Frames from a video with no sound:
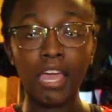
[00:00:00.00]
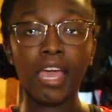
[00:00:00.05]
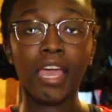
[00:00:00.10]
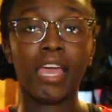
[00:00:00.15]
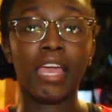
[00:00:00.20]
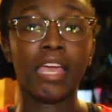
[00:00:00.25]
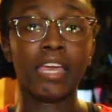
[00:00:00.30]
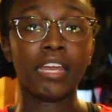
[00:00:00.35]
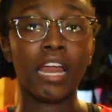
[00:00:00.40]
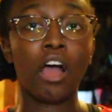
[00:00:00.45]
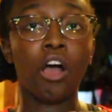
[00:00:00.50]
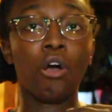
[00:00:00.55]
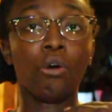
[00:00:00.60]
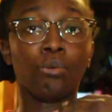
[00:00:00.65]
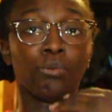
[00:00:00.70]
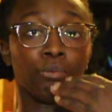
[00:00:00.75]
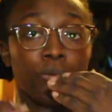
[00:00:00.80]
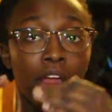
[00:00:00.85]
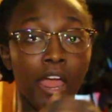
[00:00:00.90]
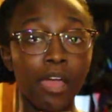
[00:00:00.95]
and
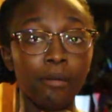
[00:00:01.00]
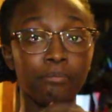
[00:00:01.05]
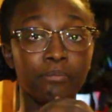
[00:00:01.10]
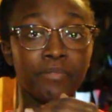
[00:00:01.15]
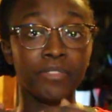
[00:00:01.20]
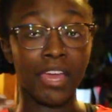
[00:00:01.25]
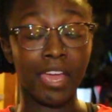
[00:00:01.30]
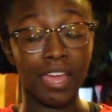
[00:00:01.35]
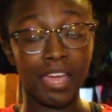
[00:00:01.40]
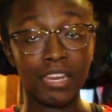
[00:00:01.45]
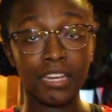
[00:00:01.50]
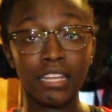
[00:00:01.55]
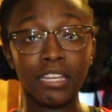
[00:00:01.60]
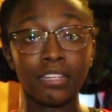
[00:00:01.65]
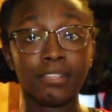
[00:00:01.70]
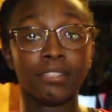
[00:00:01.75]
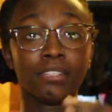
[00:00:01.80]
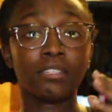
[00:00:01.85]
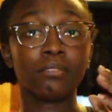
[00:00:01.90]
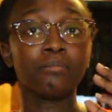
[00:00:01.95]
I'll wrap that
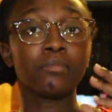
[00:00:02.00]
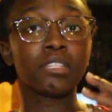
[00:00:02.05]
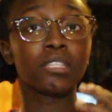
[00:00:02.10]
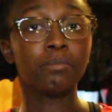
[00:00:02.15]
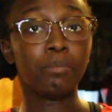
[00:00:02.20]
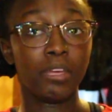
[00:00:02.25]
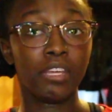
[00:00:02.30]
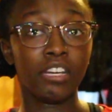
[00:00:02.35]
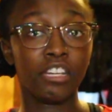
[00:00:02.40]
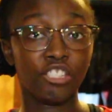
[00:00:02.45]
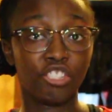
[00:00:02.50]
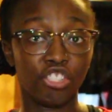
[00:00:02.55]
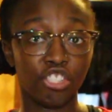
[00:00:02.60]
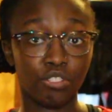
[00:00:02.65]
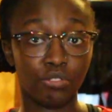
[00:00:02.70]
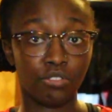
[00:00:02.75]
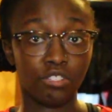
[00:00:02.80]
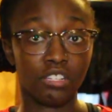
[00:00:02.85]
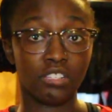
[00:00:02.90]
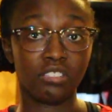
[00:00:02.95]
in some spinach,
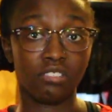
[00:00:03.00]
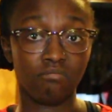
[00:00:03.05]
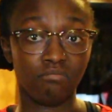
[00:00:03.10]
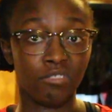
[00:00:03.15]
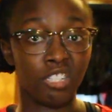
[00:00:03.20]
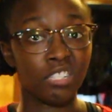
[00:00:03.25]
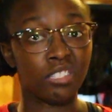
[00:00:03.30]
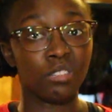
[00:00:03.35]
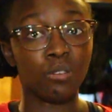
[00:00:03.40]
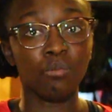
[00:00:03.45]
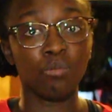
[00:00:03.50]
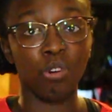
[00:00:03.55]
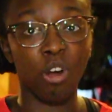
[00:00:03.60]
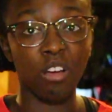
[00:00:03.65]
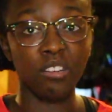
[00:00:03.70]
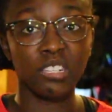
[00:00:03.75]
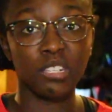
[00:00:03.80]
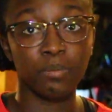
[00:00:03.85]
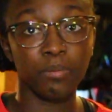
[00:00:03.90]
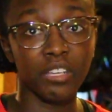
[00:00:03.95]
just just some just some
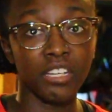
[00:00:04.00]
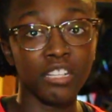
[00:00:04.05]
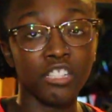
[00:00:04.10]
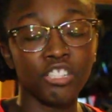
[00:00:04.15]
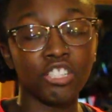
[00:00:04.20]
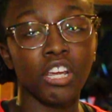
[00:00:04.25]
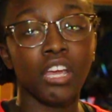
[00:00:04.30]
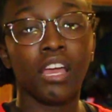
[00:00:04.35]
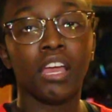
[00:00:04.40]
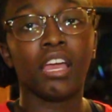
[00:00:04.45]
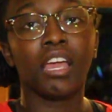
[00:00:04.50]
raw spinach,